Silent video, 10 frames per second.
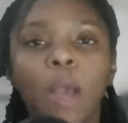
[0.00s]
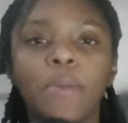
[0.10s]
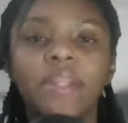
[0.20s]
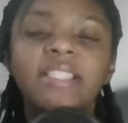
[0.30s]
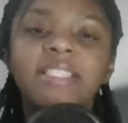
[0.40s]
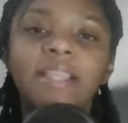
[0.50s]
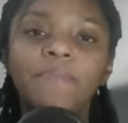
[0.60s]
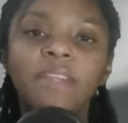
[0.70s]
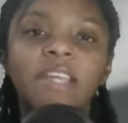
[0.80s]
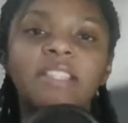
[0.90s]
but it's
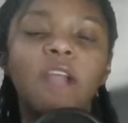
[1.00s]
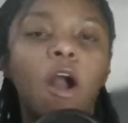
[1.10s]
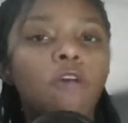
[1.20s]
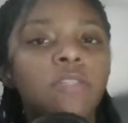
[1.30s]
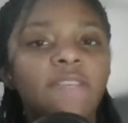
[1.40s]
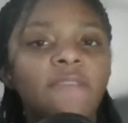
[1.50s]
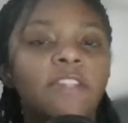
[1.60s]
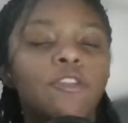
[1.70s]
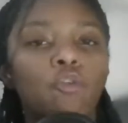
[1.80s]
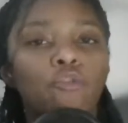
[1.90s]
something that's
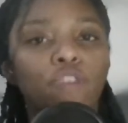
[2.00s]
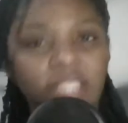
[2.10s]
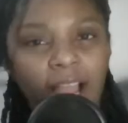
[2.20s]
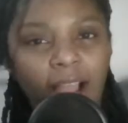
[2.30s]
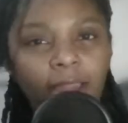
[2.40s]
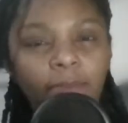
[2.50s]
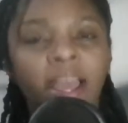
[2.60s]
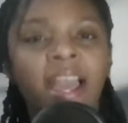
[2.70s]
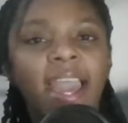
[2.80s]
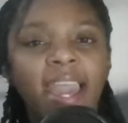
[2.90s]
cultivated over time.
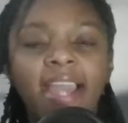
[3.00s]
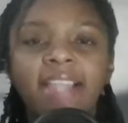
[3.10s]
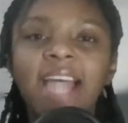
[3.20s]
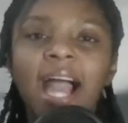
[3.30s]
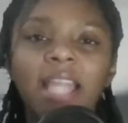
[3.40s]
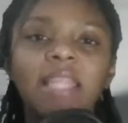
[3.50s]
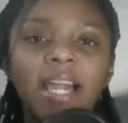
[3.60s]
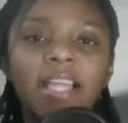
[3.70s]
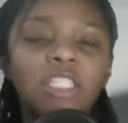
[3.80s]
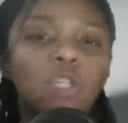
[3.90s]
And I
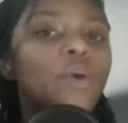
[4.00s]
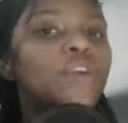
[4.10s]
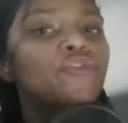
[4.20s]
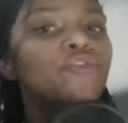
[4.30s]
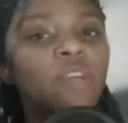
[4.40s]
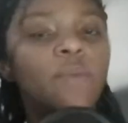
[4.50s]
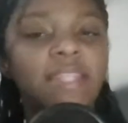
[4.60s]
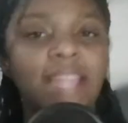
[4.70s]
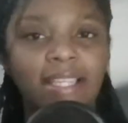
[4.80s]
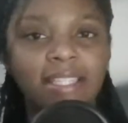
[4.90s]
like to agree with
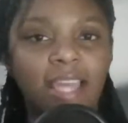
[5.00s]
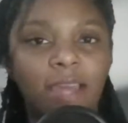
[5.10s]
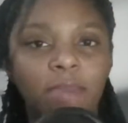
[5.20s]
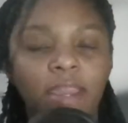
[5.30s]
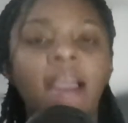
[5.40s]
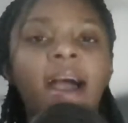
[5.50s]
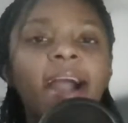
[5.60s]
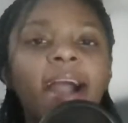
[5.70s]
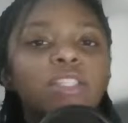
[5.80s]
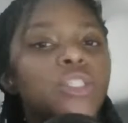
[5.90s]
that statement.
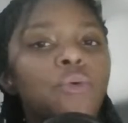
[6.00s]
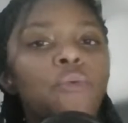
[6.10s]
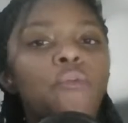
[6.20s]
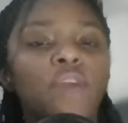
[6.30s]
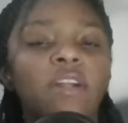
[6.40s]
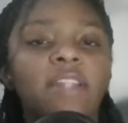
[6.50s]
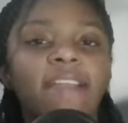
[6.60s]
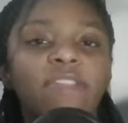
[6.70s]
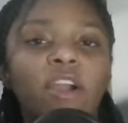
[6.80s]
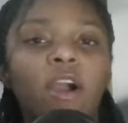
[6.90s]
I do feel
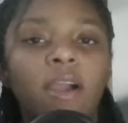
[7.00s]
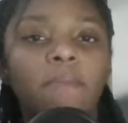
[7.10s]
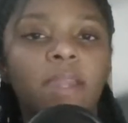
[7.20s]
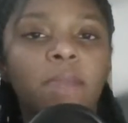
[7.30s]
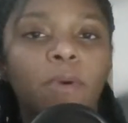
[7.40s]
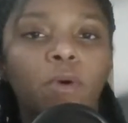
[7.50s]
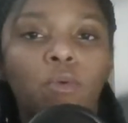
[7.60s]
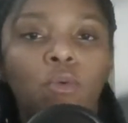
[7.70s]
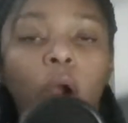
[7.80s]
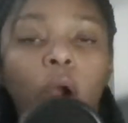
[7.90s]
like there are people
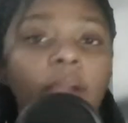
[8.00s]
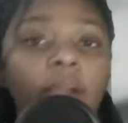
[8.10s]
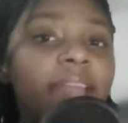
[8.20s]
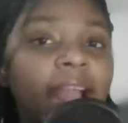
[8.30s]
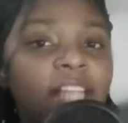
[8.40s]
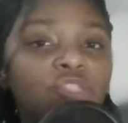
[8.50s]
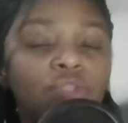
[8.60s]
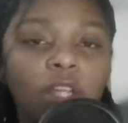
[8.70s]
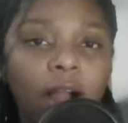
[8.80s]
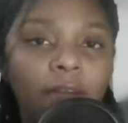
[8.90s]
who are
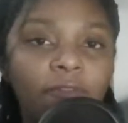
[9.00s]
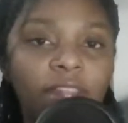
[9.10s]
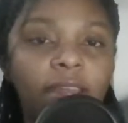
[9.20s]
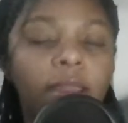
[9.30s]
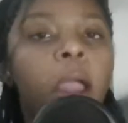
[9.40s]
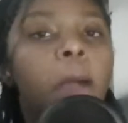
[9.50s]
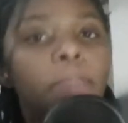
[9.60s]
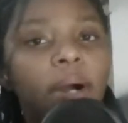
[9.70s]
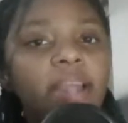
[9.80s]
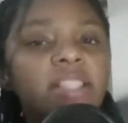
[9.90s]
naturally confident,
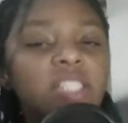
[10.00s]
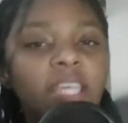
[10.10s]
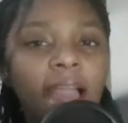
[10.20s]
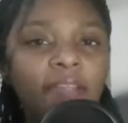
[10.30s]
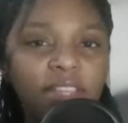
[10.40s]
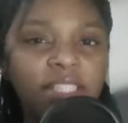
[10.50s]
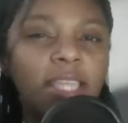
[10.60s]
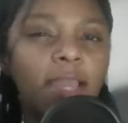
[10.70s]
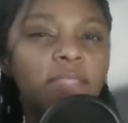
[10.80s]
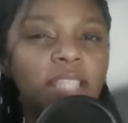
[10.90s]
but at the
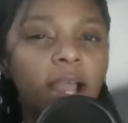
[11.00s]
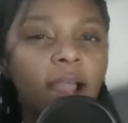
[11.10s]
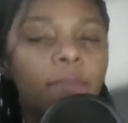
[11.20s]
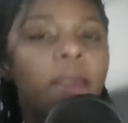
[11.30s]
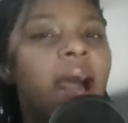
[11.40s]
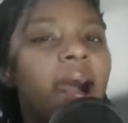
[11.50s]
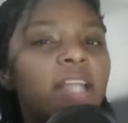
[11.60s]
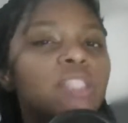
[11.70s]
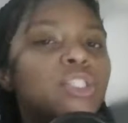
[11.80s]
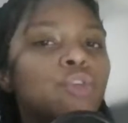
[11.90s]
same time,
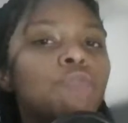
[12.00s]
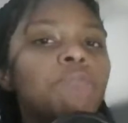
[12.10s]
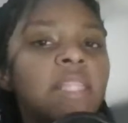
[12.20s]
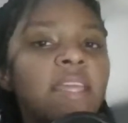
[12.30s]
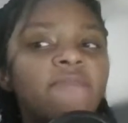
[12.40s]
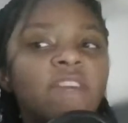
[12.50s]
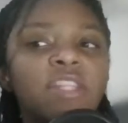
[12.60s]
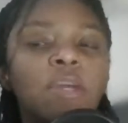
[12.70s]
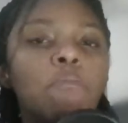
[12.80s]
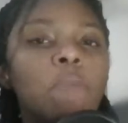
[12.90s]
I do believe that
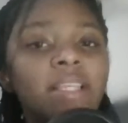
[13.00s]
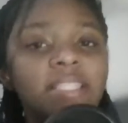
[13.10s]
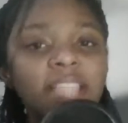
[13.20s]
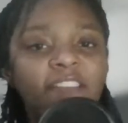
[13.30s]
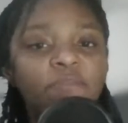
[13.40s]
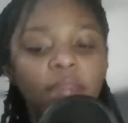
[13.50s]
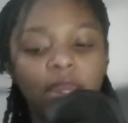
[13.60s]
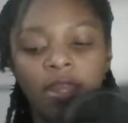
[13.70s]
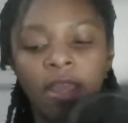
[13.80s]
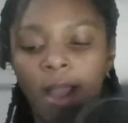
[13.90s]
there must have been